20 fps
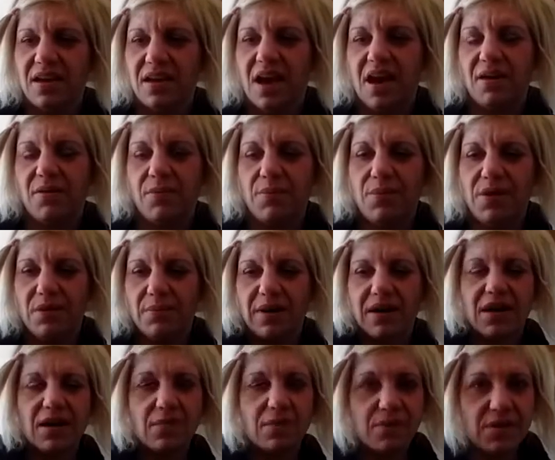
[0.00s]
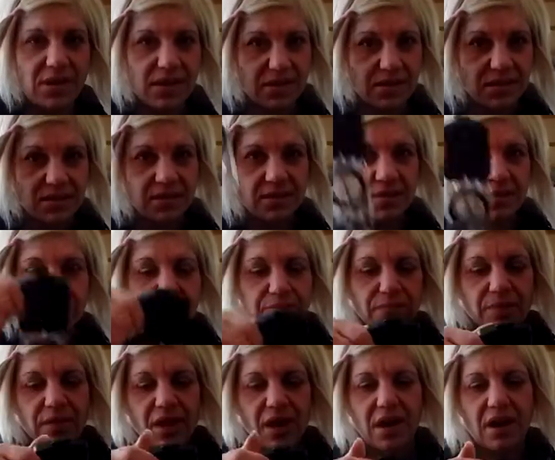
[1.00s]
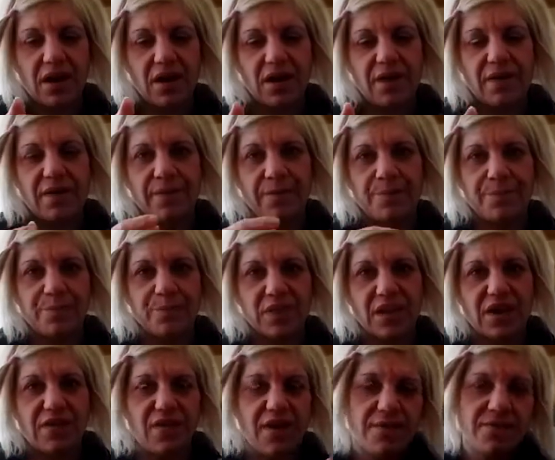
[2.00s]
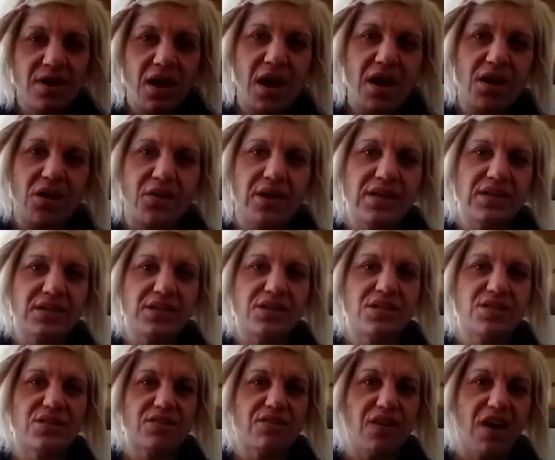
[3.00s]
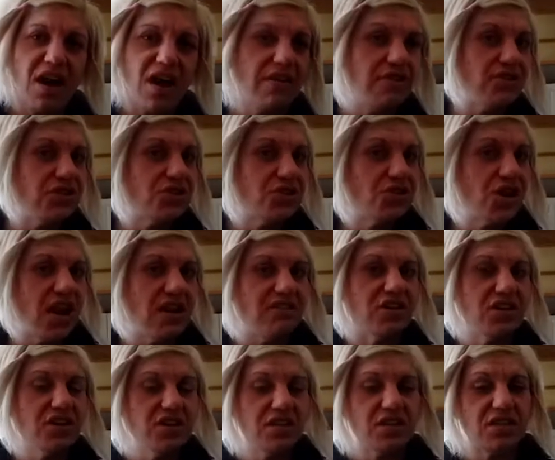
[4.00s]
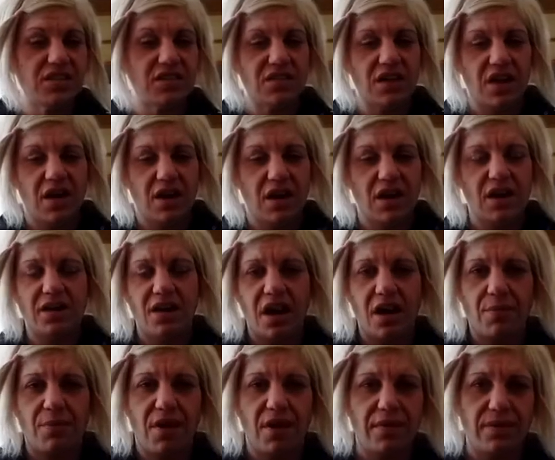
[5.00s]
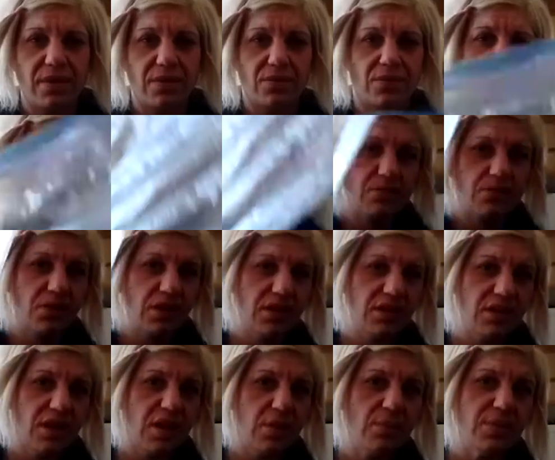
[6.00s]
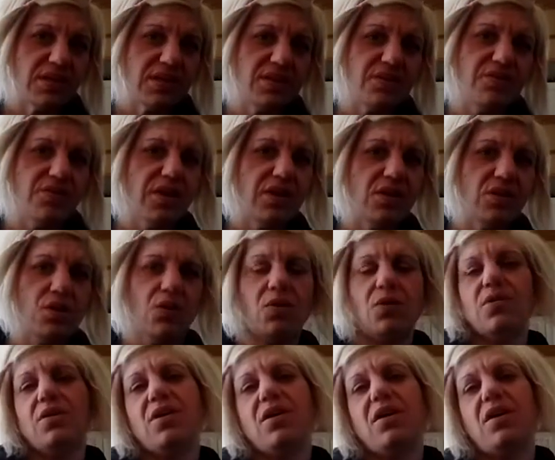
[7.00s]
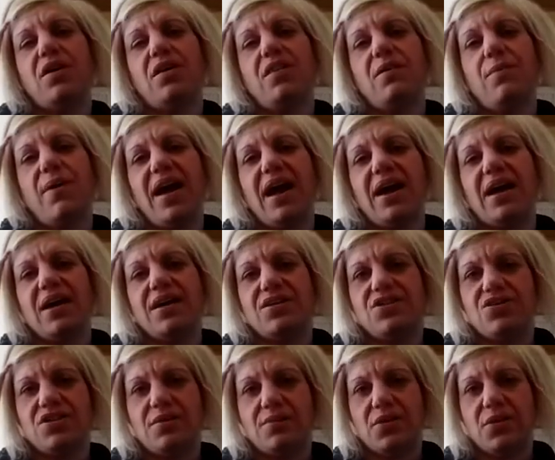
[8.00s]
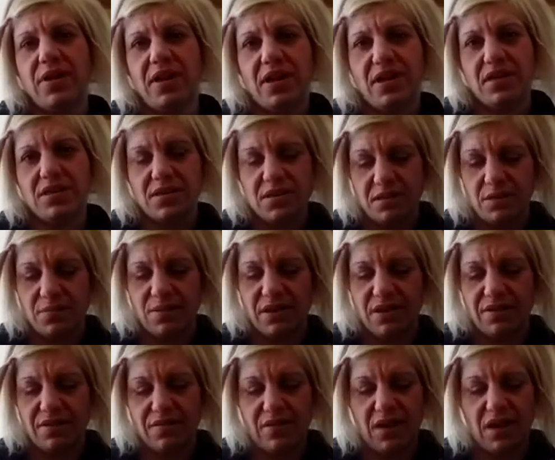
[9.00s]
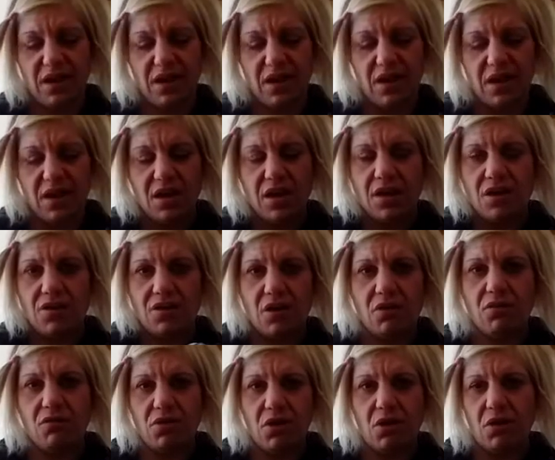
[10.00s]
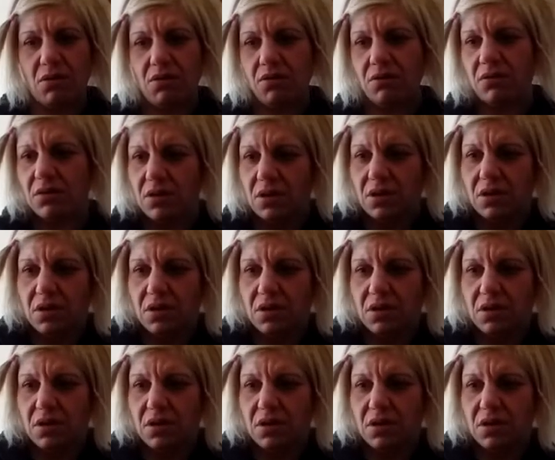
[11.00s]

I would bring my compass. If I'm not going to survive or traverse, I probably wouldn't bring the compass if I know the back country I'm going into. But if I don't know